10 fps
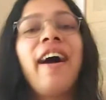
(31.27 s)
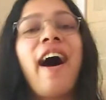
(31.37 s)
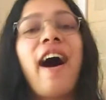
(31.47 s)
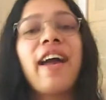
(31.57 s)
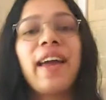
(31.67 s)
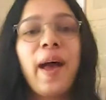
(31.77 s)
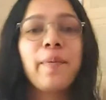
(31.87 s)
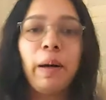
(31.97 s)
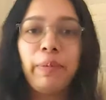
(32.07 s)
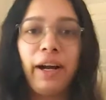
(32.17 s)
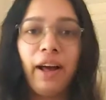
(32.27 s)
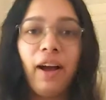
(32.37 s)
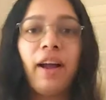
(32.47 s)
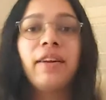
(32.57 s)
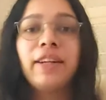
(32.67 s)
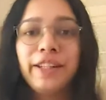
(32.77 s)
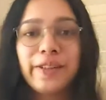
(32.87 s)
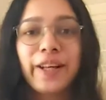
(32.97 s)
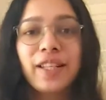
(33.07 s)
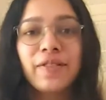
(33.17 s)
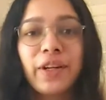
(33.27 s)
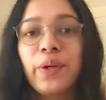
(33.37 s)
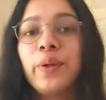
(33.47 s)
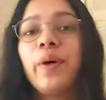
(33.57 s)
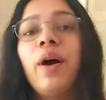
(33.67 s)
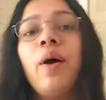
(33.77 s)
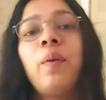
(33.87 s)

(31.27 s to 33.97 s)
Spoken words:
I am Aparna, and in today's video,